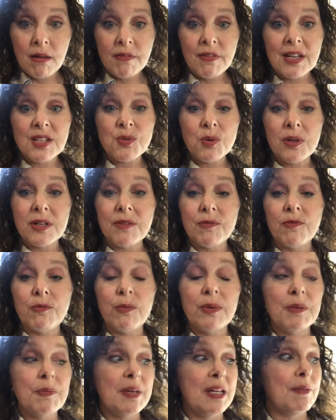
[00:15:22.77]
That's what
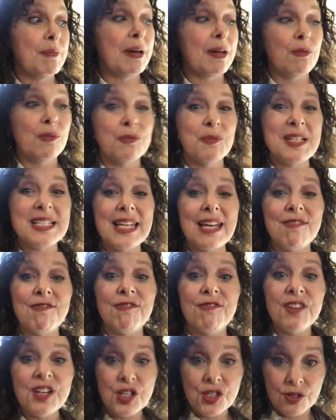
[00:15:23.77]
we mean by when we say
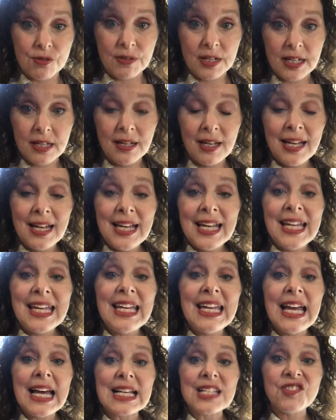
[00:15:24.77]
victory.
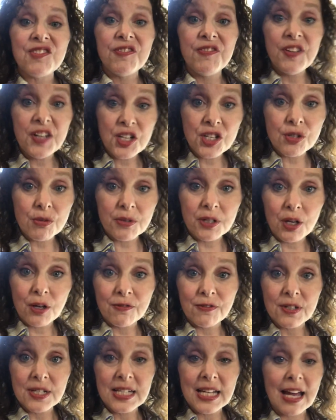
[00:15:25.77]
He has victory
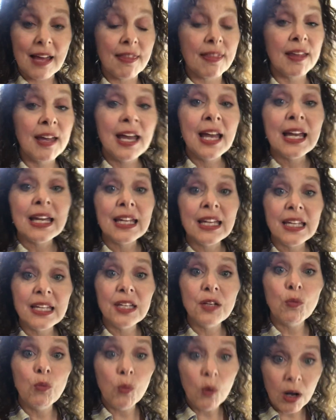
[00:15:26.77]
over death.
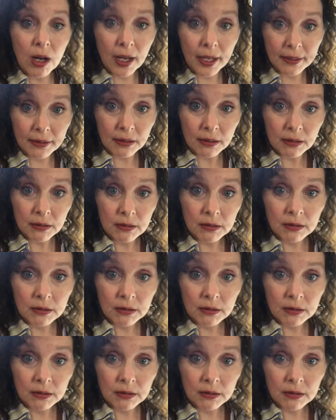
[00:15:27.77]
He won.